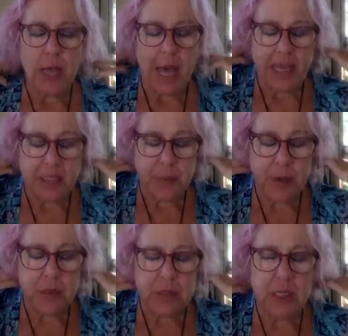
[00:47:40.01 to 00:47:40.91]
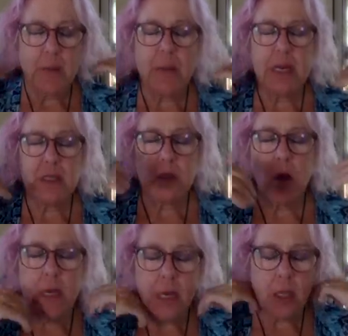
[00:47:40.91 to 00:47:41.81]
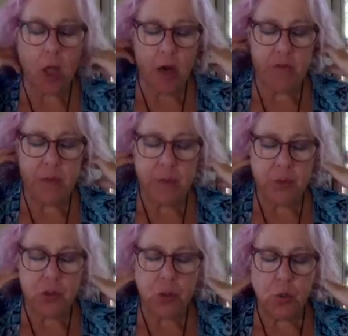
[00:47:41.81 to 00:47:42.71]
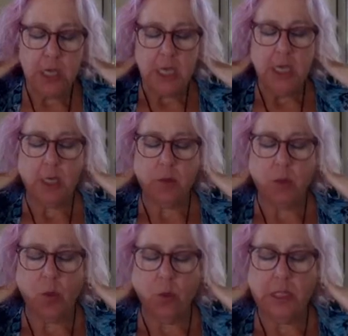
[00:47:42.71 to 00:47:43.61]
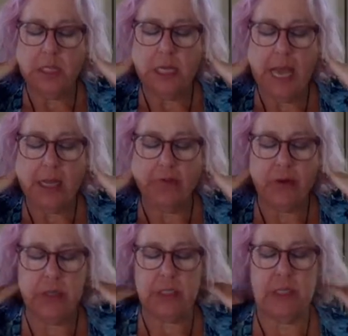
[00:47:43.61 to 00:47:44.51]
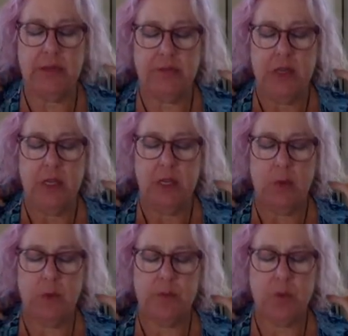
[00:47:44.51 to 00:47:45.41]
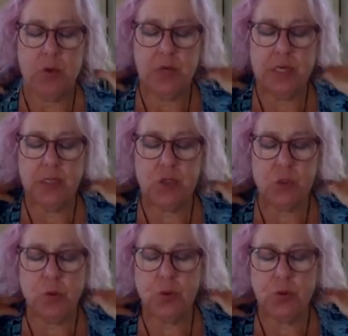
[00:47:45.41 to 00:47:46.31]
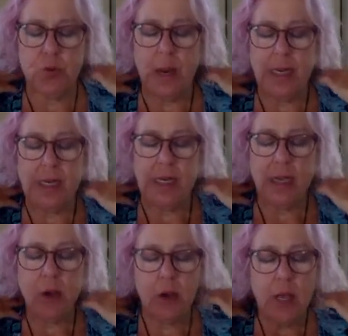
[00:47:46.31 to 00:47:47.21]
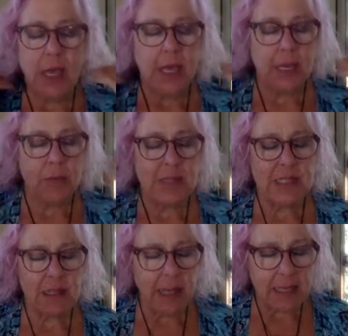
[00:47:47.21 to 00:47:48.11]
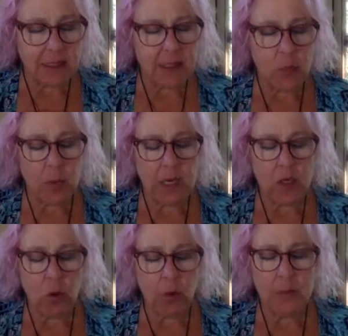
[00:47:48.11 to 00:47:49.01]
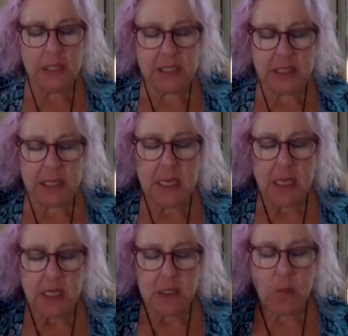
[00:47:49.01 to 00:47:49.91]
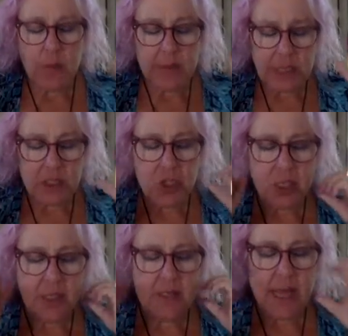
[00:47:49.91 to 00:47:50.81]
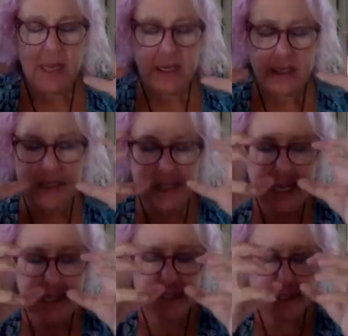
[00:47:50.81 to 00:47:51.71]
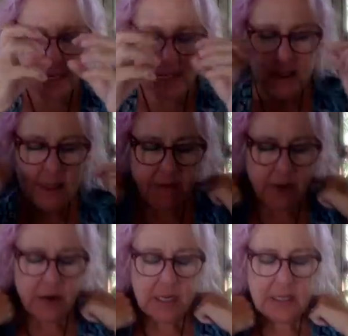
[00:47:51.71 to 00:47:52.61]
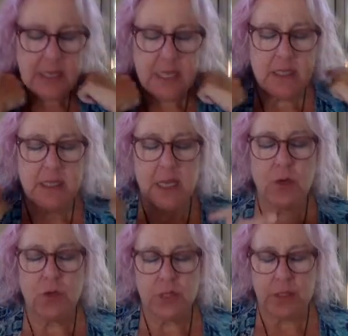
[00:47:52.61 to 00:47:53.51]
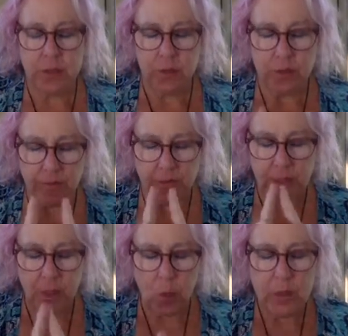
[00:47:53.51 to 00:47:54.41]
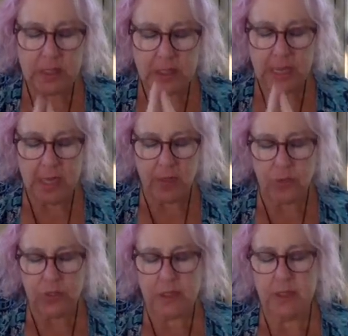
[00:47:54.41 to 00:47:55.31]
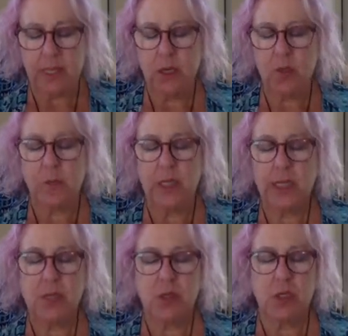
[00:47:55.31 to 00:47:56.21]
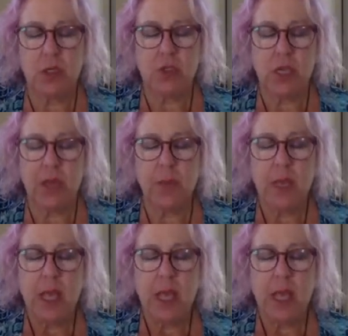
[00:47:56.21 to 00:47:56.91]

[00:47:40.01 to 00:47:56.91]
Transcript: I experienced some, but I saw it in a lot of people too. It was holding the neck very stiff. It was burdening the shoulders right in here. It was less than what I normally see. So, but it's dense, very intense energies. Those are the lowest energies, that humiliation and shame.